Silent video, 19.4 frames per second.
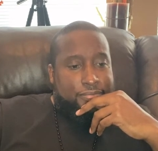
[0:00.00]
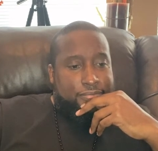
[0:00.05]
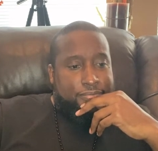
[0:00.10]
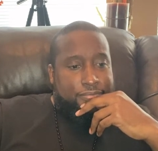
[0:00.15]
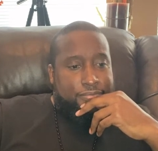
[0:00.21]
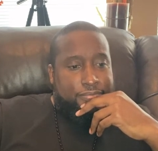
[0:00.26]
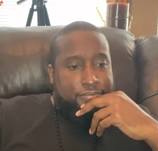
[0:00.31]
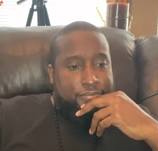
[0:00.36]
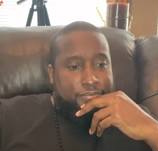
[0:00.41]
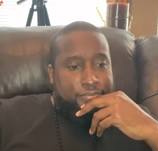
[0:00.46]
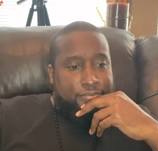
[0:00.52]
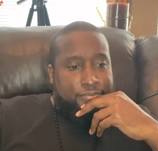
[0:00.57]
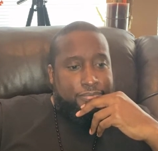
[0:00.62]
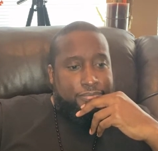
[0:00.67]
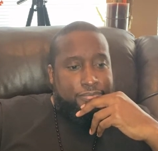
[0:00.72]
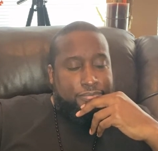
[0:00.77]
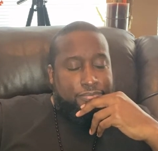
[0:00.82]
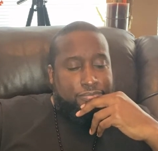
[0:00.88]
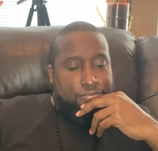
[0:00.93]

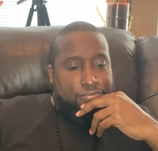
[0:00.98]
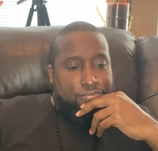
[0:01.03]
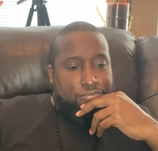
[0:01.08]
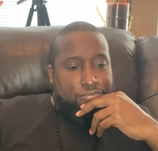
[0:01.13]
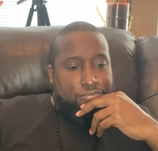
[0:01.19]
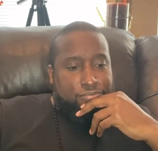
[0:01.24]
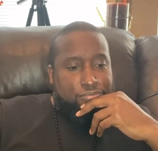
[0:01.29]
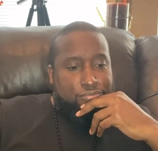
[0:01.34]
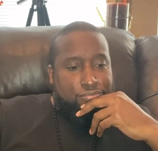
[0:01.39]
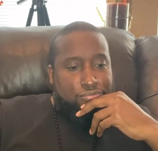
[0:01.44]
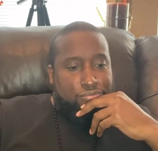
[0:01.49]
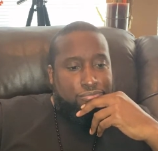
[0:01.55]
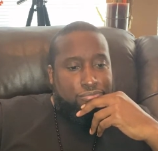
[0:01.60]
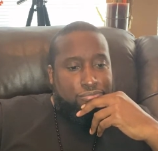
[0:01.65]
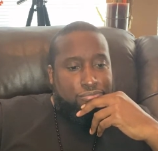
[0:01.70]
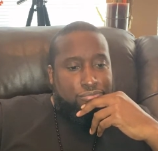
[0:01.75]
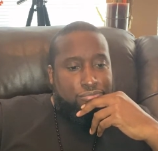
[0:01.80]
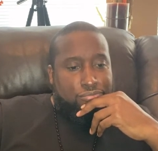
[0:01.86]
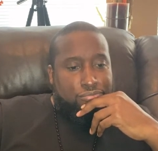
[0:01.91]

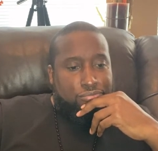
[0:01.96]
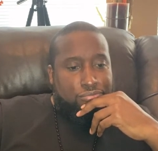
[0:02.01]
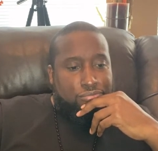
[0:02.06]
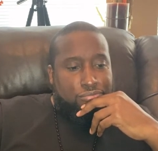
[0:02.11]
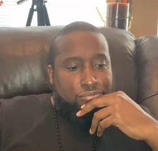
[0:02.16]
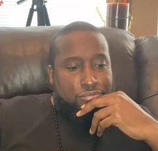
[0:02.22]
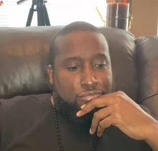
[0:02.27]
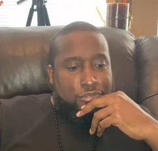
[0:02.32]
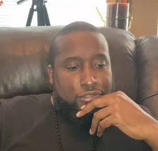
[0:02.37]
[no speech]